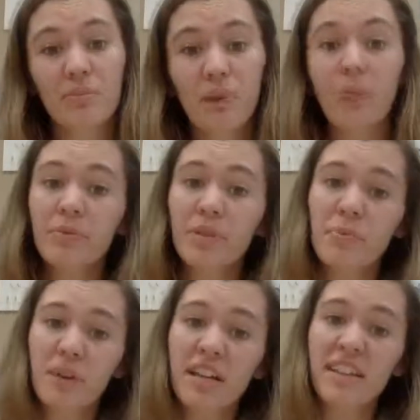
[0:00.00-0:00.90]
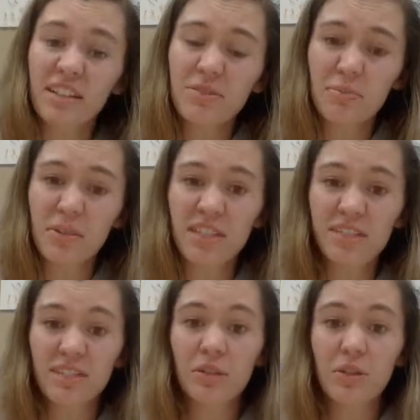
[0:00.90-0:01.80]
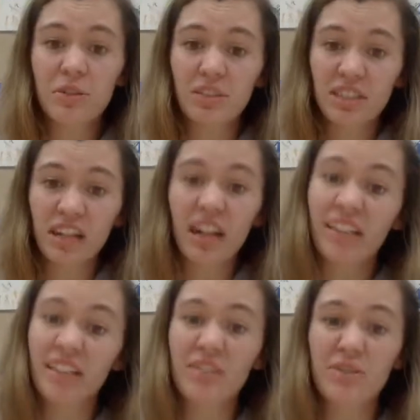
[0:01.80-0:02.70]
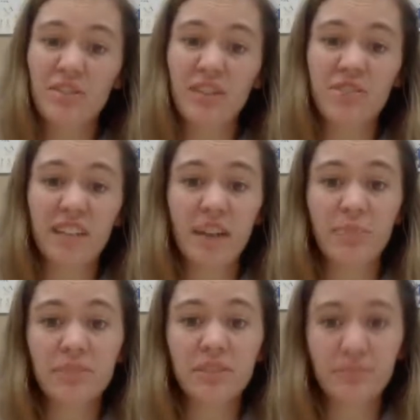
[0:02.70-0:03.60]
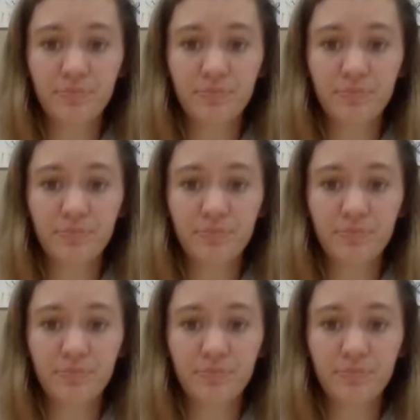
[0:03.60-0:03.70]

But when we pray, that's what brings us closer to God in those tough times.